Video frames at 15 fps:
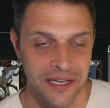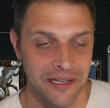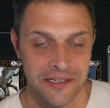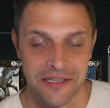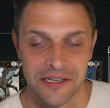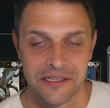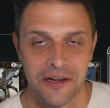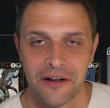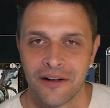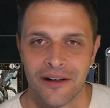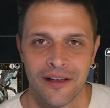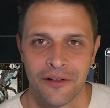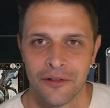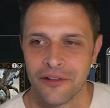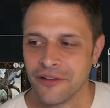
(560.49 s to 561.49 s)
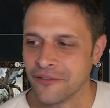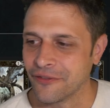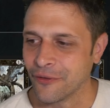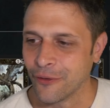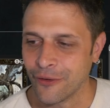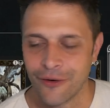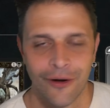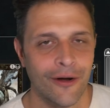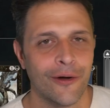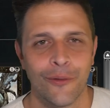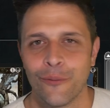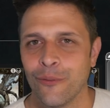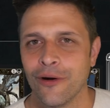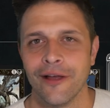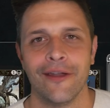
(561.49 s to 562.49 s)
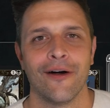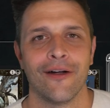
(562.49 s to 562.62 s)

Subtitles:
a discard outlet for our one